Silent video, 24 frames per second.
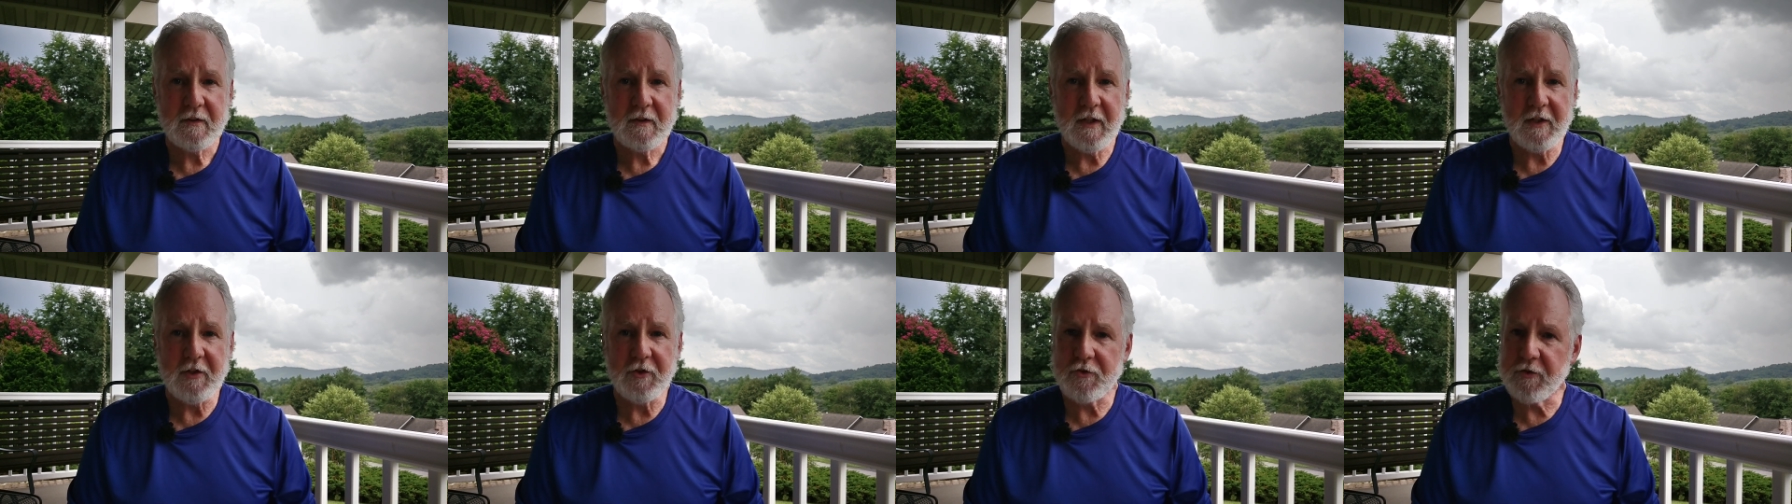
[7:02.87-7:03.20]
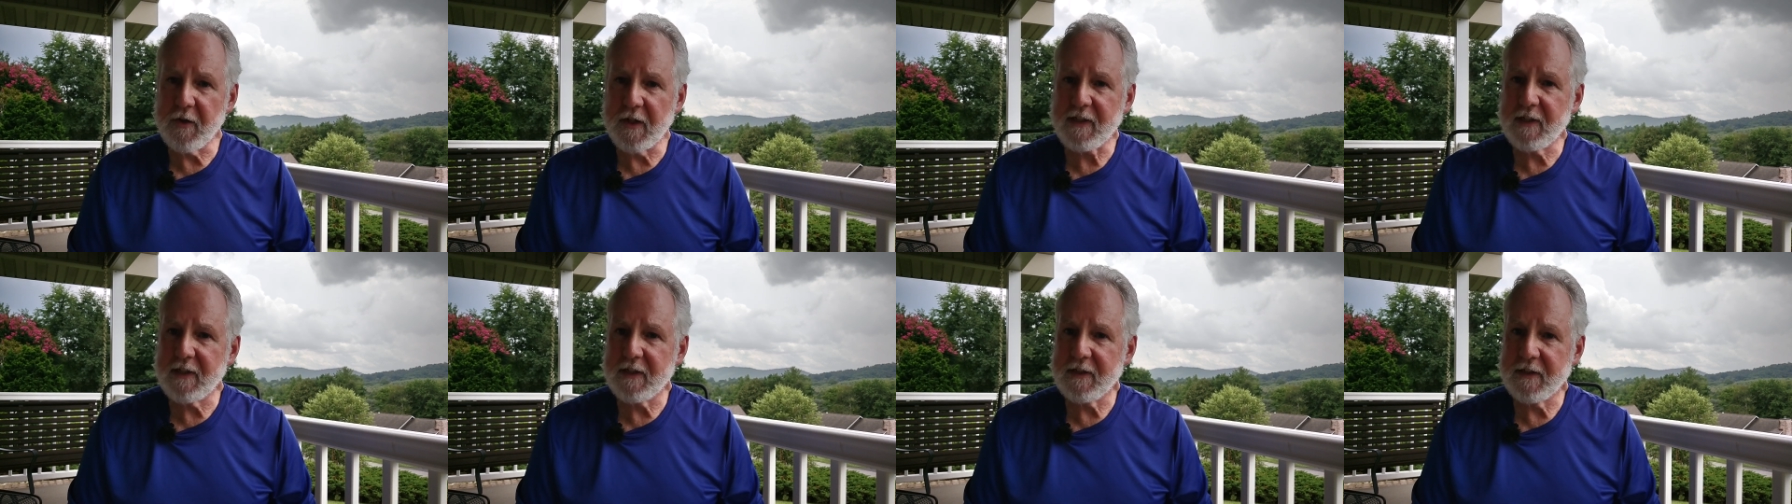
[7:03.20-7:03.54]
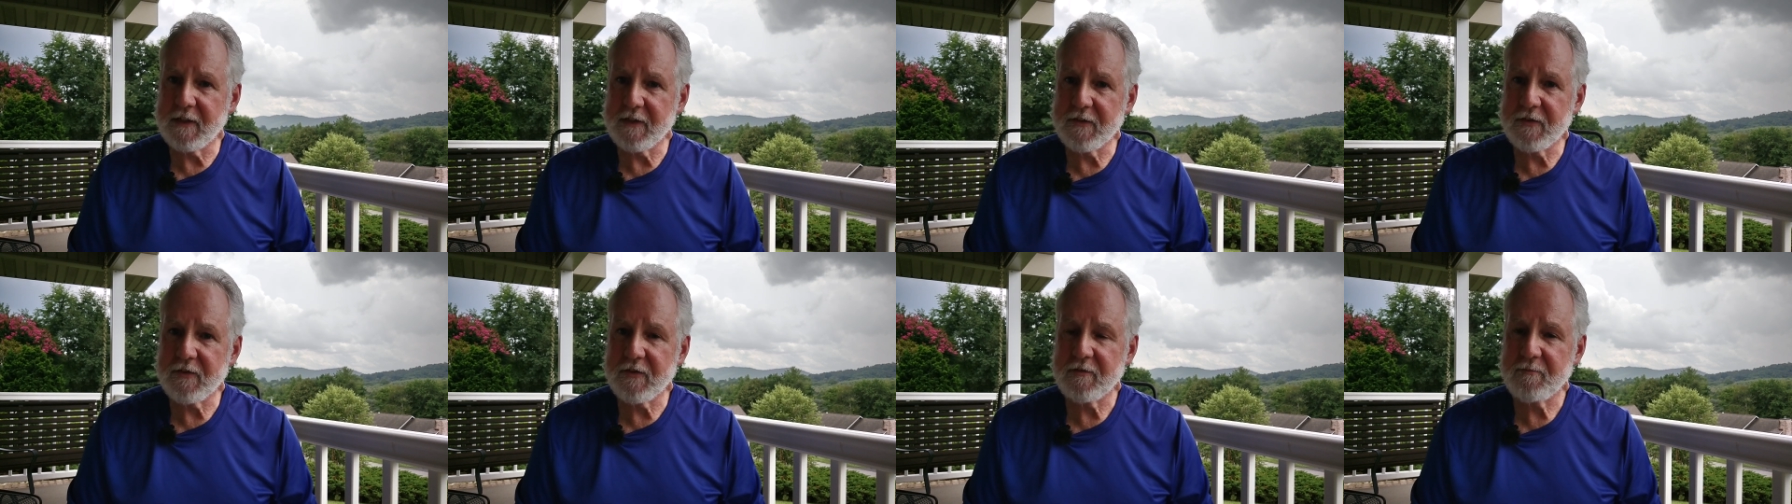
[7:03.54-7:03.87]
and
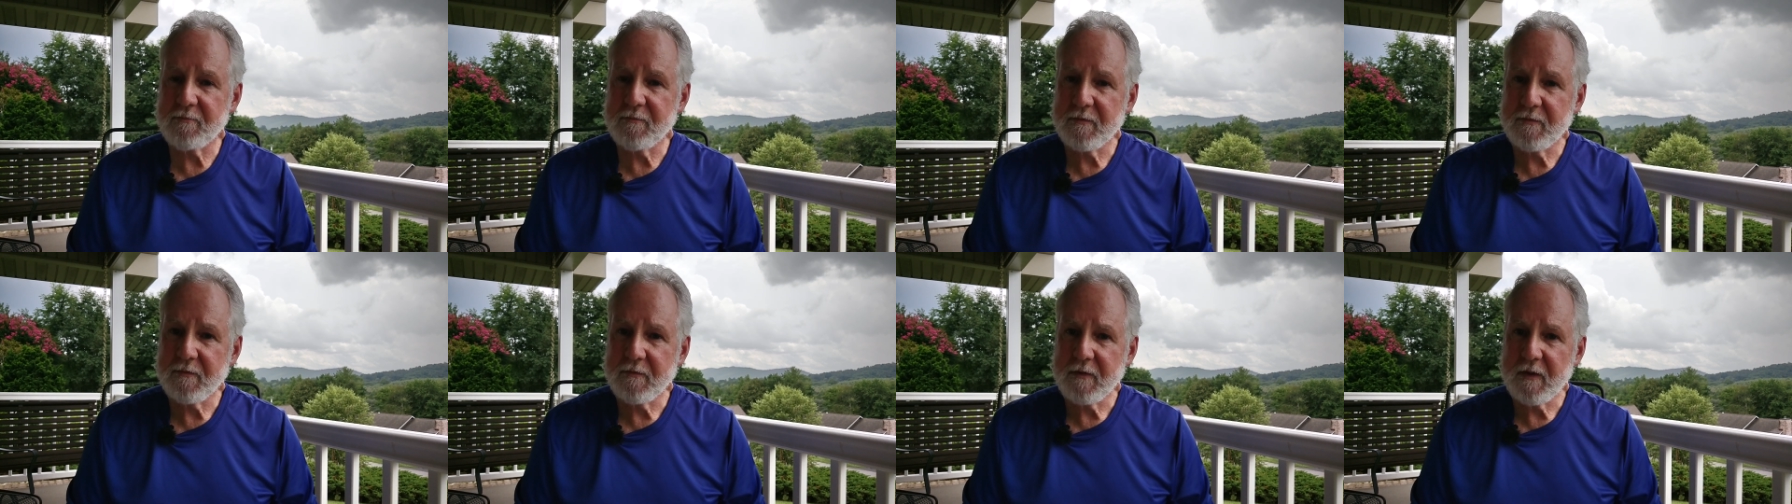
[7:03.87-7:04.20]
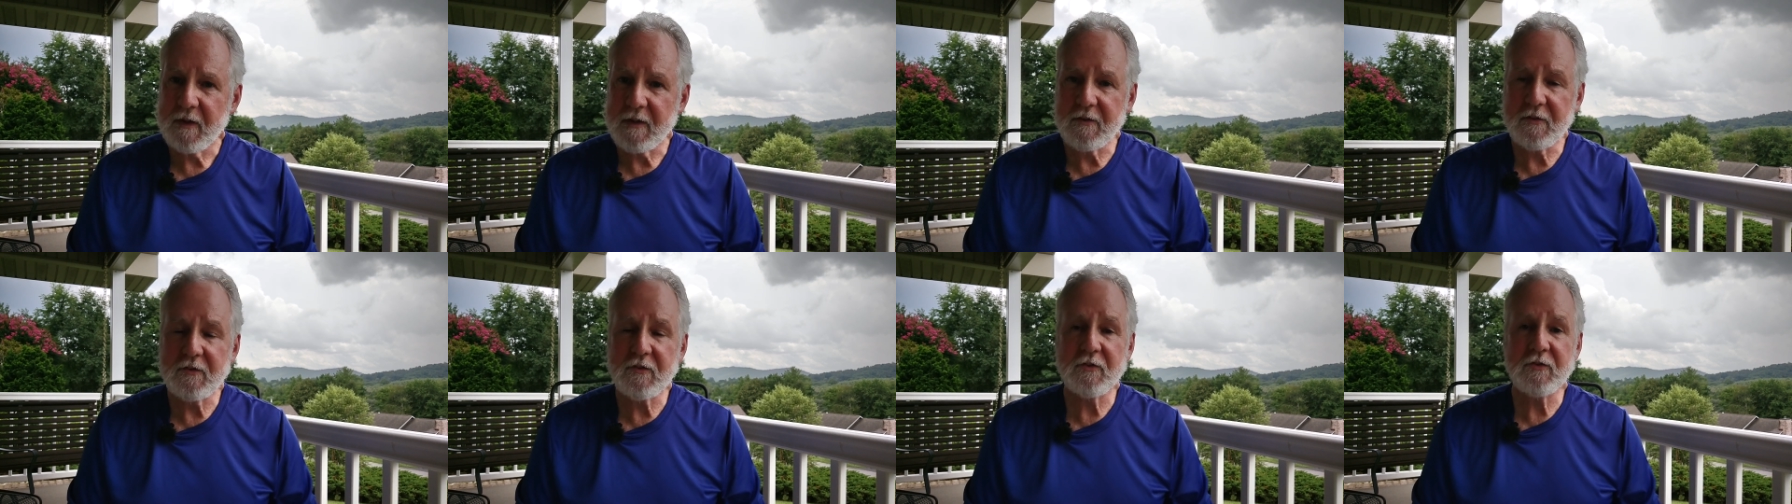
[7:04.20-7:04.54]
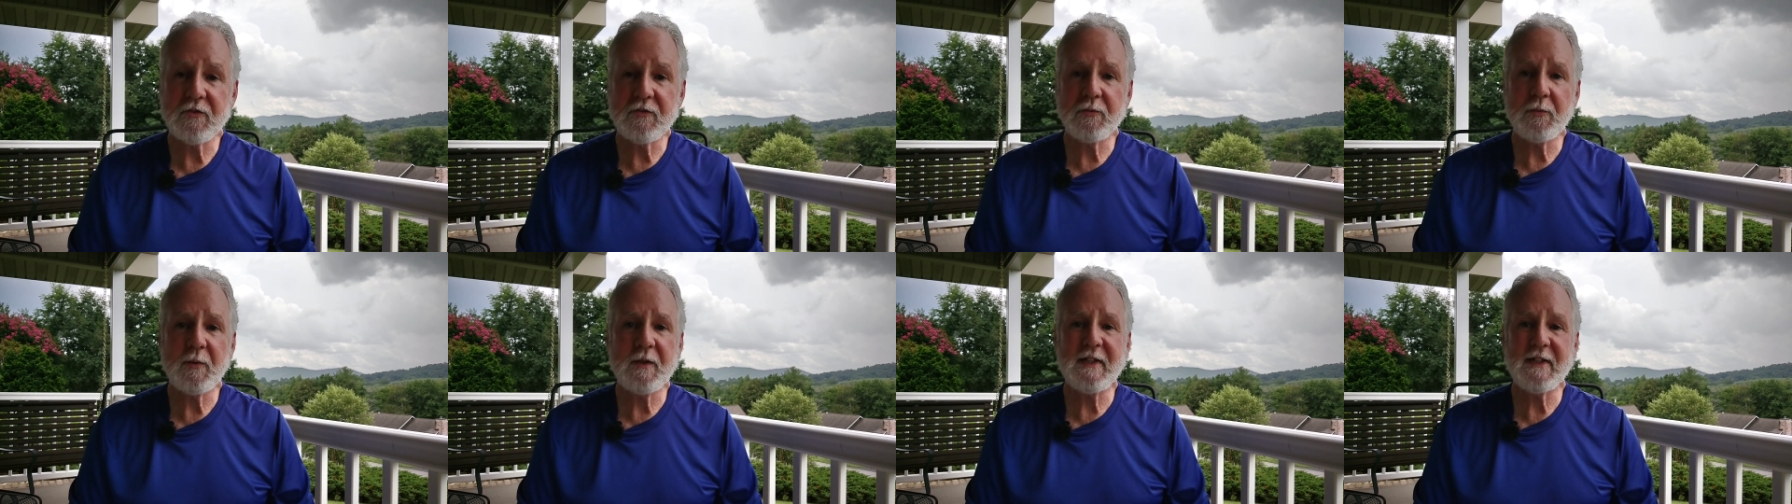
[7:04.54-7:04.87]
drunkenness and
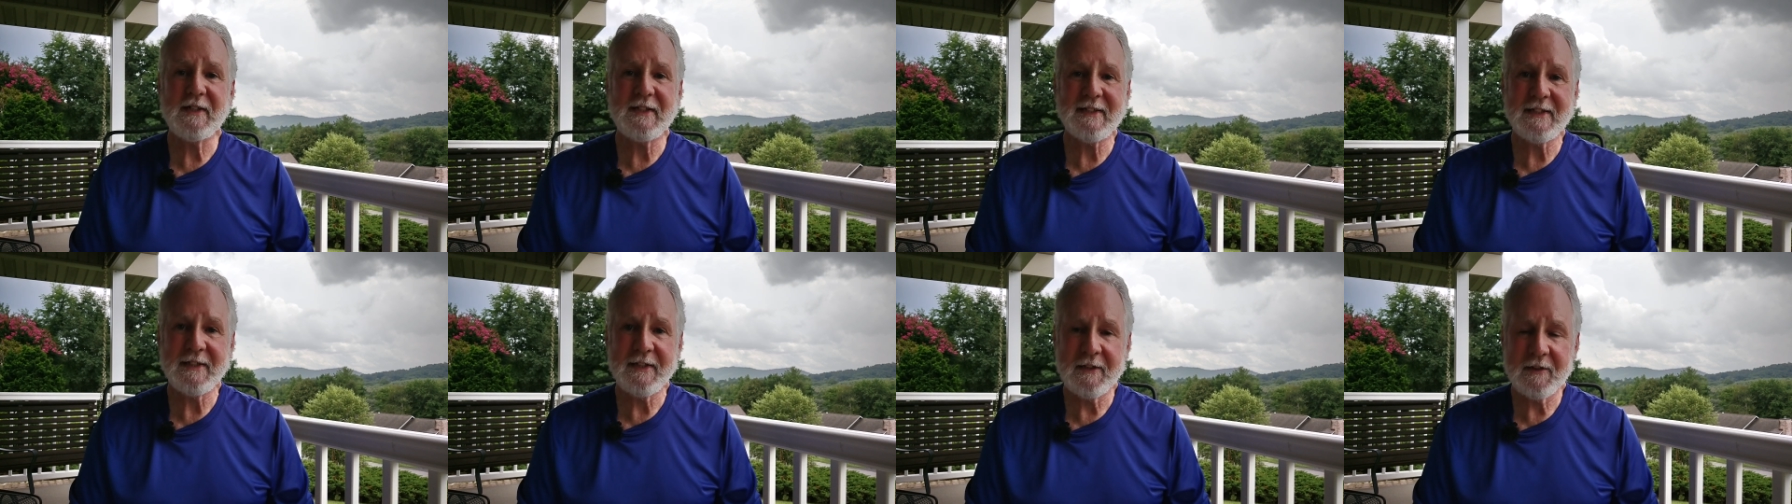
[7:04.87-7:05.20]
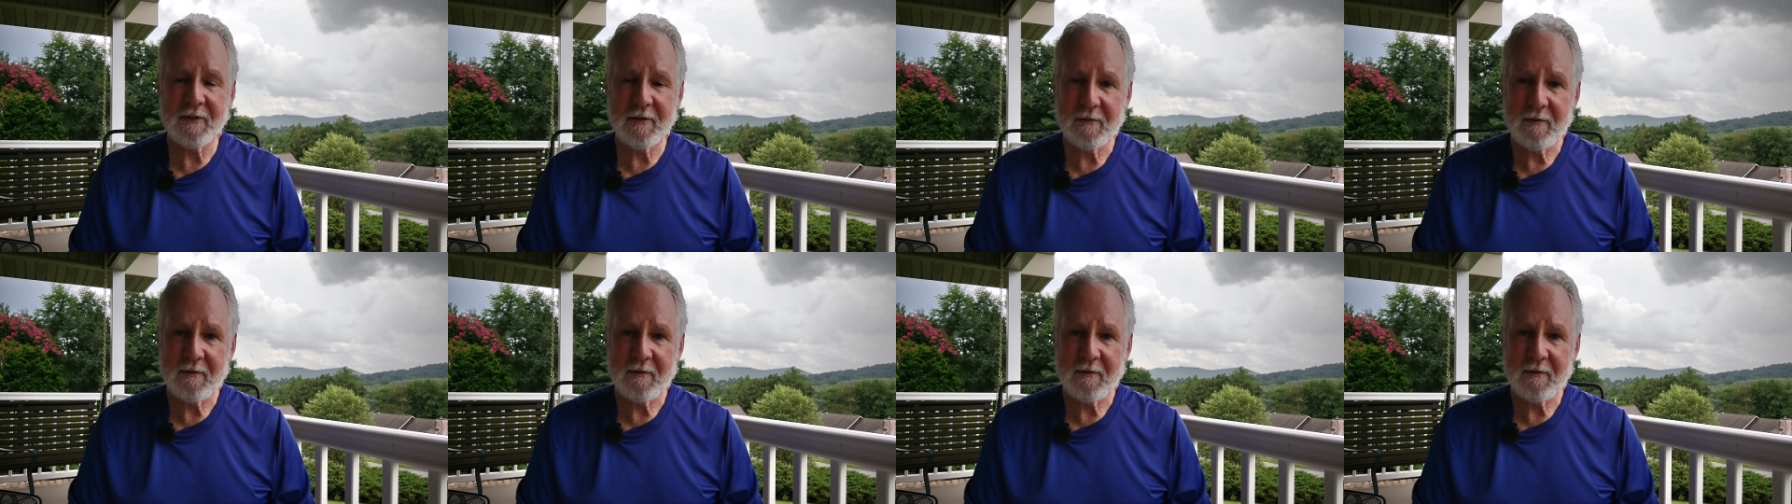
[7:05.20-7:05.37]
swindling.